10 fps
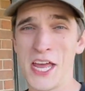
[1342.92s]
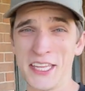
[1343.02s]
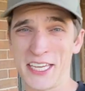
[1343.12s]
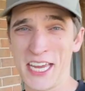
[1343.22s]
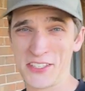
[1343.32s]

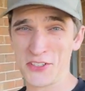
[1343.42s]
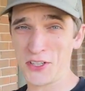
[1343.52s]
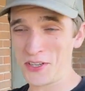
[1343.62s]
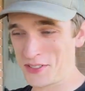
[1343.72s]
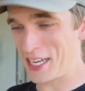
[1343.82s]
the kids are
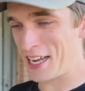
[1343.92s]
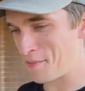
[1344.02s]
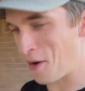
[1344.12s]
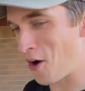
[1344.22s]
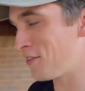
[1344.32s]
losing
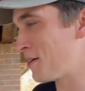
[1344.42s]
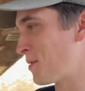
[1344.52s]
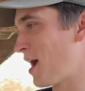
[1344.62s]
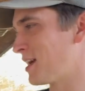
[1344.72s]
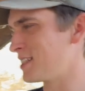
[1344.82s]
it. Harvey and
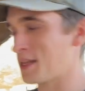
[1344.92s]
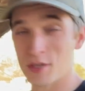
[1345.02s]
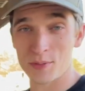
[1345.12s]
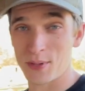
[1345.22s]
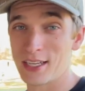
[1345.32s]
Paxton, they
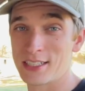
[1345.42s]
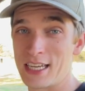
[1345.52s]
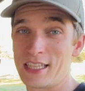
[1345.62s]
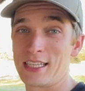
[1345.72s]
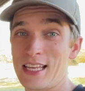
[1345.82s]
must be getting
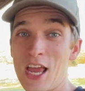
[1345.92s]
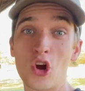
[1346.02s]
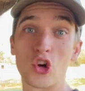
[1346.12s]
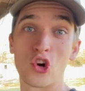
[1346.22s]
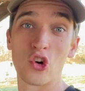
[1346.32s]
teeth because they
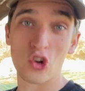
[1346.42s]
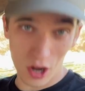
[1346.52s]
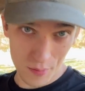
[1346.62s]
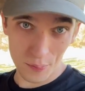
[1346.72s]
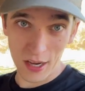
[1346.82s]
are
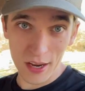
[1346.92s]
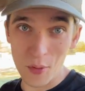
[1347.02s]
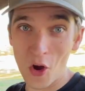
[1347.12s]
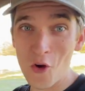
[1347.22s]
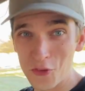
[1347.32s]
grumpy.
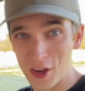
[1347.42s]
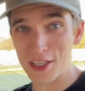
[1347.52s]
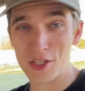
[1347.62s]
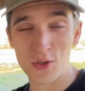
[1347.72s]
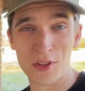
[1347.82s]
But hopefully you
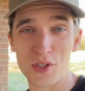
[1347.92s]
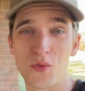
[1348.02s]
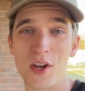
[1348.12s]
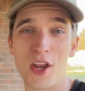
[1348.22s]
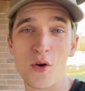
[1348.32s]
guys enjoyed this
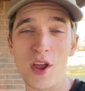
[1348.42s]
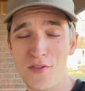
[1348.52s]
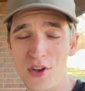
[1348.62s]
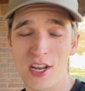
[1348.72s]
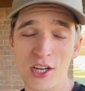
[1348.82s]
video.
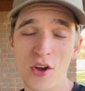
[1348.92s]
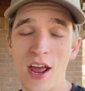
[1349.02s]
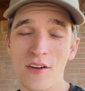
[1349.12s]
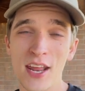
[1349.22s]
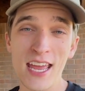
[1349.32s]
If you did, go
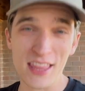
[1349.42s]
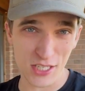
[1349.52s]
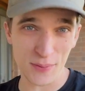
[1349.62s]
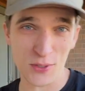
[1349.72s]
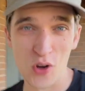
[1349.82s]
down, hit the
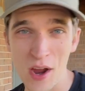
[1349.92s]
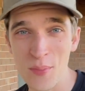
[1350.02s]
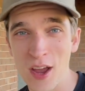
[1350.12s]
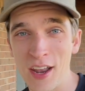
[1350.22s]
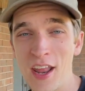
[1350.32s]
subscribe
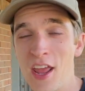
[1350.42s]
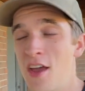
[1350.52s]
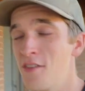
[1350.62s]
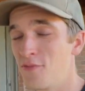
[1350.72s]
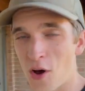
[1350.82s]
button.
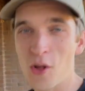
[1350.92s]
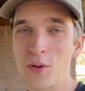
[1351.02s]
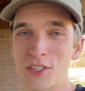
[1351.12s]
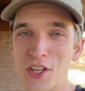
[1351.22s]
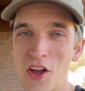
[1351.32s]

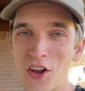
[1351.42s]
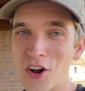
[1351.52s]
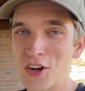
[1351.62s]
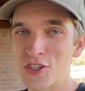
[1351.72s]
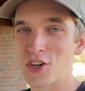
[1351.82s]
Follow us along on
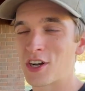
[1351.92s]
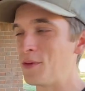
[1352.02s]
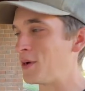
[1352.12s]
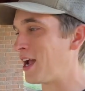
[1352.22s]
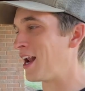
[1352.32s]
our journey.
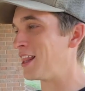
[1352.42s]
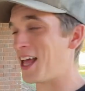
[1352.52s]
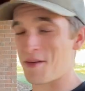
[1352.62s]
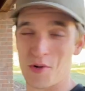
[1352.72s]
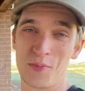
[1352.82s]
We got a
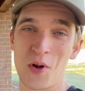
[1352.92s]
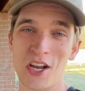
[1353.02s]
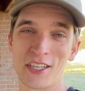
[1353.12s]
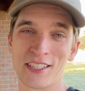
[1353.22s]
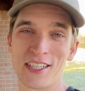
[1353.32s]
lot more
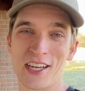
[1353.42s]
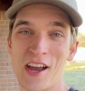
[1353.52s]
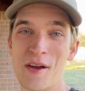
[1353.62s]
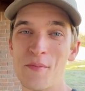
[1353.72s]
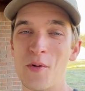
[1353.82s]
projects to
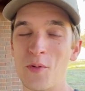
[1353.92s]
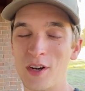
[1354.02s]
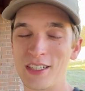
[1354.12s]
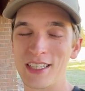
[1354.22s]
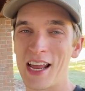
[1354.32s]
come. We're
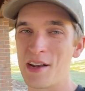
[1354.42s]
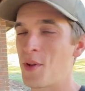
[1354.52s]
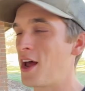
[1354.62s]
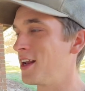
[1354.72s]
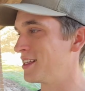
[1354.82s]
excited
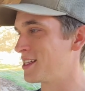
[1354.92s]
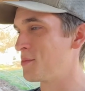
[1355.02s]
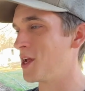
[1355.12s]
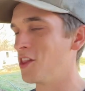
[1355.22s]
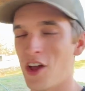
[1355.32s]
about it. It's
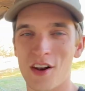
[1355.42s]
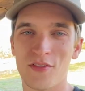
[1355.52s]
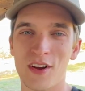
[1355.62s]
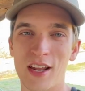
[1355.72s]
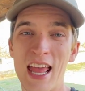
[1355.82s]
going to be a lot of
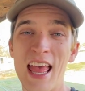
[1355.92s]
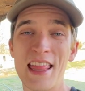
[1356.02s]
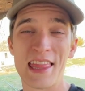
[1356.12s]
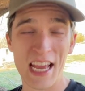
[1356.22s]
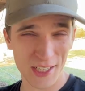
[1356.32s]
fun.
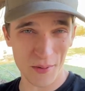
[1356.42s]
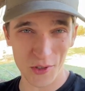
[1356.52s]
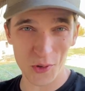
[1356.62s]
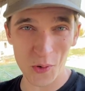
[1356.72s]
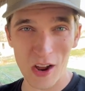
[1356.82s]
Thanks so
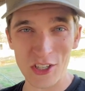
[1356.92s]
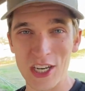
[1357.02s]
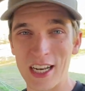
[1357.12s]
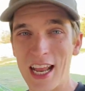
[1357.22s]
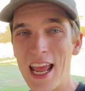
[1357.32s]
much for watching.